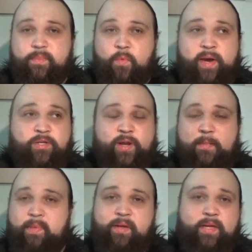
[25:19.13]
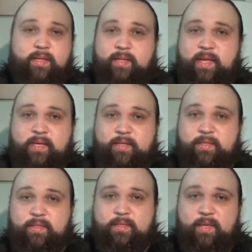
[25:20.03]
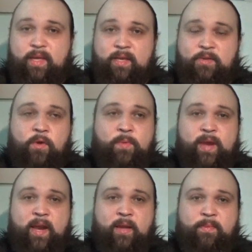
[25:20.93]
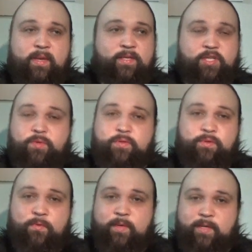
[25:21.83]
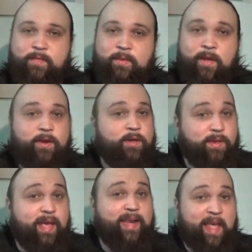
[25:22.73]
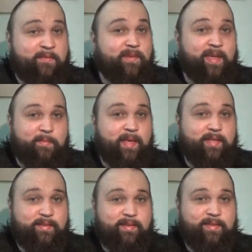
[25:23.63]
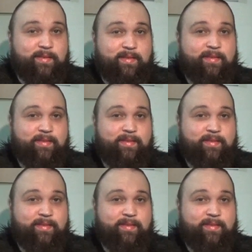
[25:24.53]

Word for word: um, want to try building things, right. and you open that up and then show it to them because we all know you got that fan